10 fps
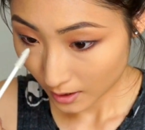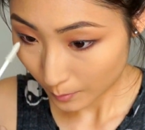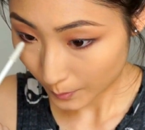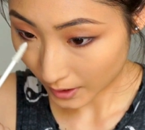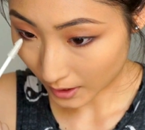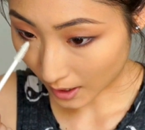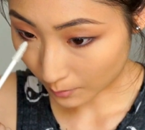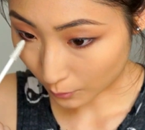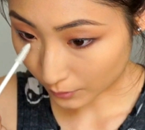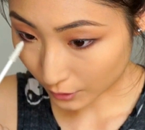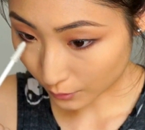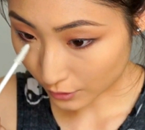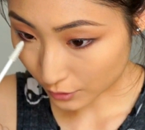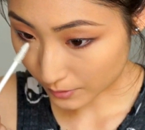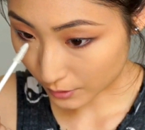But I'm only going
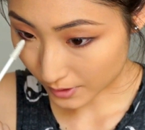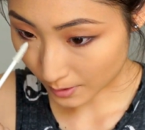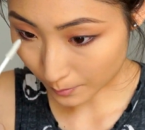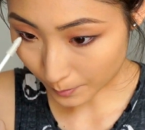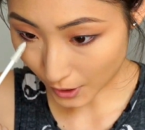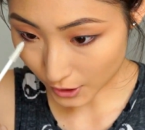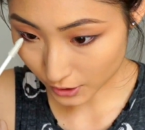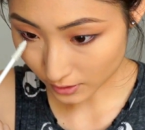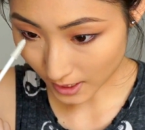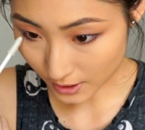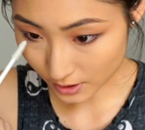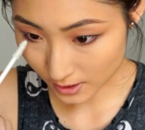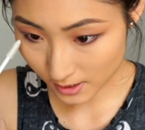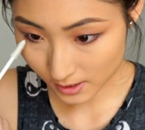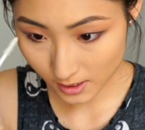to be using partial
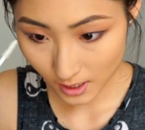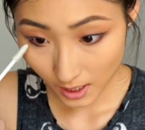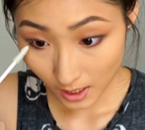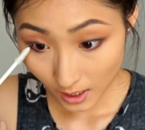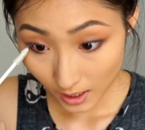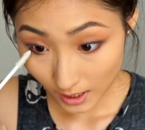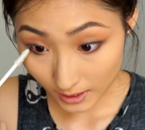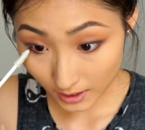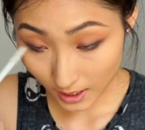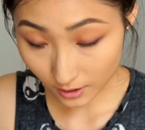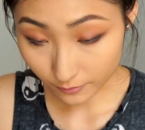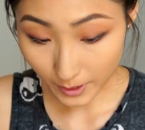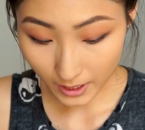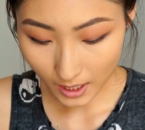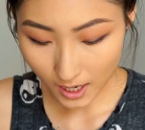lashes at the end of
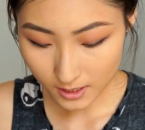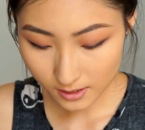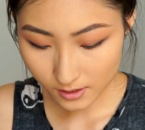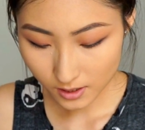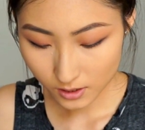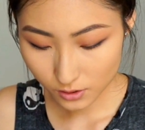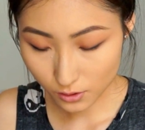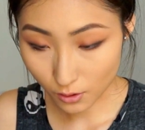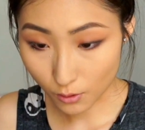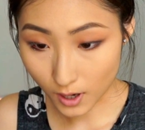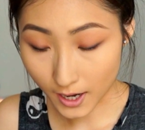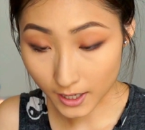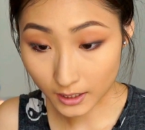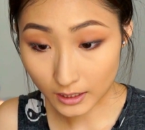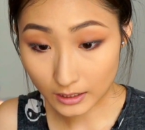my eyes, so
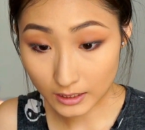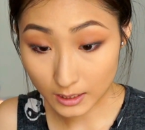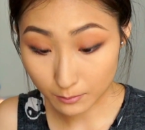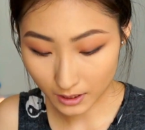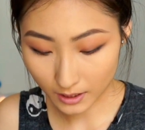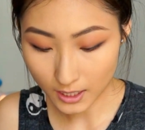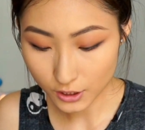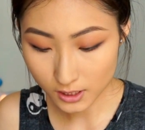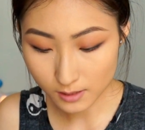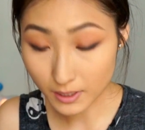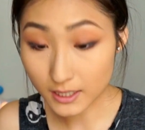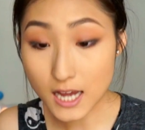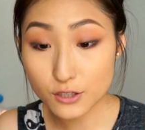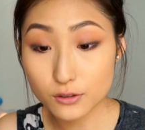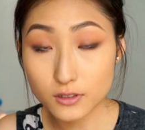I need my lashes, my
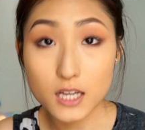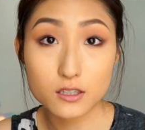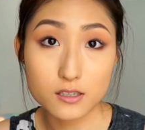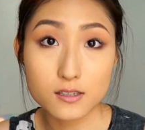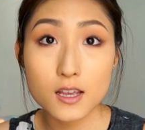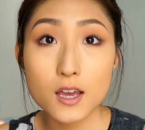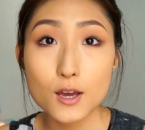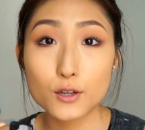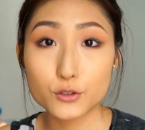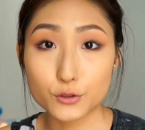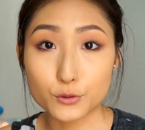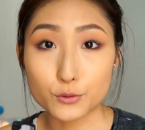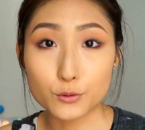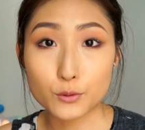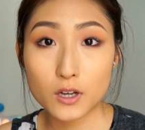natural lashes, to
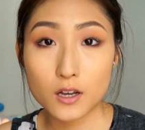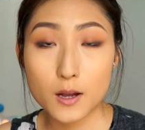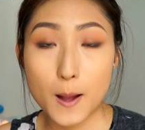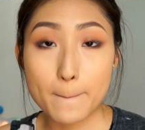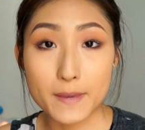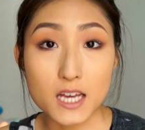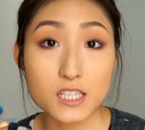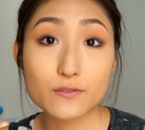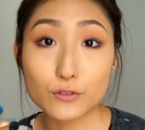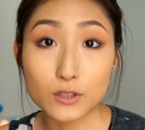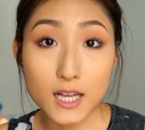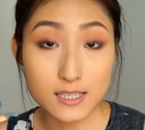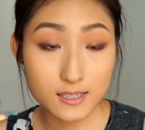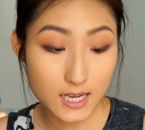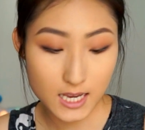be as full
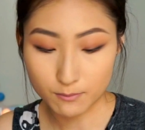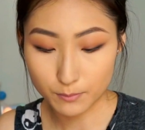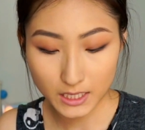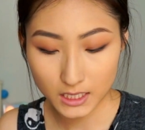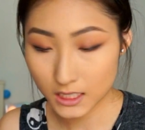as they can be.